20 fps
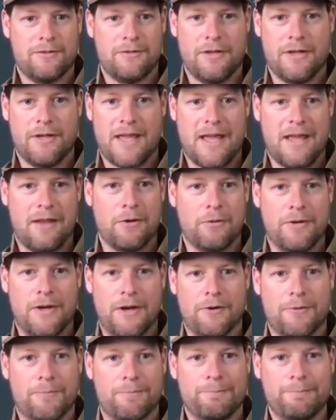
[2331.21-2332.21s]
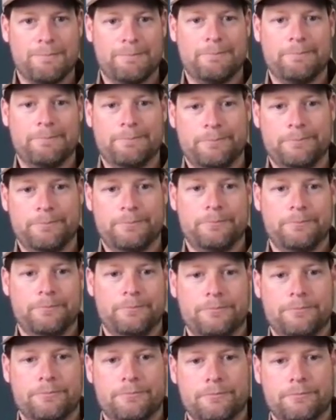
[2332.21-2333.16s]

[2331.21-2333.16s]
you can't go near them.